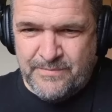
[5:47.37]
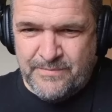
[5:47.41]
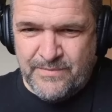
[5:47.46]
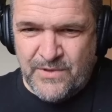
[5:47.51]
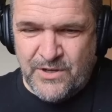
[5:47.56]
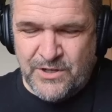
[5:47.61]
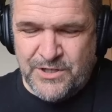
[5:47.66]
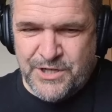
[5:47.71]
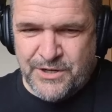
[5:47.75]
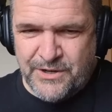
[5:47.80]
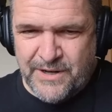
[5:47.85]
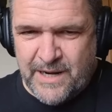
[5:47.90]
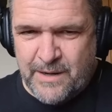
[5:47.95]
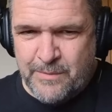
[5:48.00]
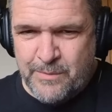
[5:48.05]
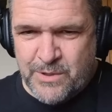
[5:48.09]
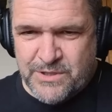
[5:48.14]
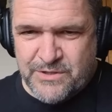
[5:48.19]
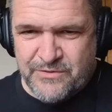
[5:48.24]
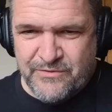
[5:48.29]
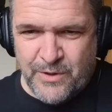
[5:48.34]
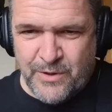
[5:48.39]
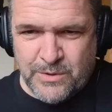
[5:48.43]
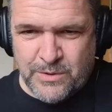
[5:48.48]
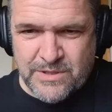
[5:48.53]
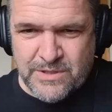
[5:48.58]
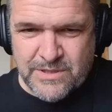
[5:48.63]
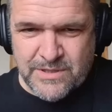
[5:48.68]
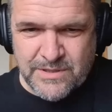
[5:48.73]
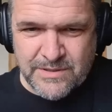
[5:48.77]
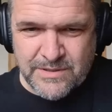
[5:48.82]
There's your neighbours,
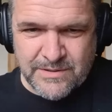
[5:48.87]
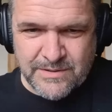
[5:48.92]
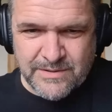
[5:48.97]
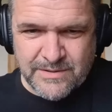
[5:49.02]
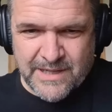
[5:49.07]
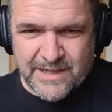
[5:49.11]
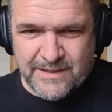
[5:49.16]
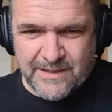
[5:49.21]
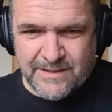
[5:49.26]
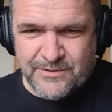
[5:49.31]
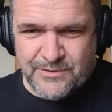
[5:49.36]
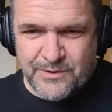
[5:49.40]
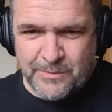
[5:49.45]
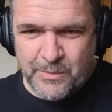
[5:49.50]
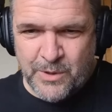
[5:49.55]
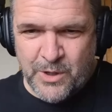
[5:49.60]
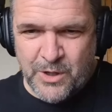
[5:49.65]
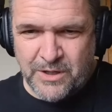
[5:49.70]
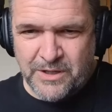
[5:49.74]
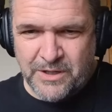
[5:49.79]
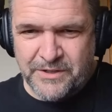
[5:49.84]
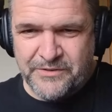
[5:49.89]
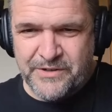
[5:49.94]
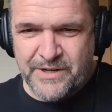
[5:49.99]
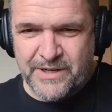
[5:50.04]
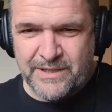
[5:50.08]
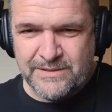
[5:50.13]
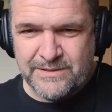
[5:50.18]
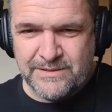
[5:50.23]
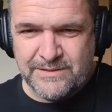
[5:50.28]
folks, in Drumcondra.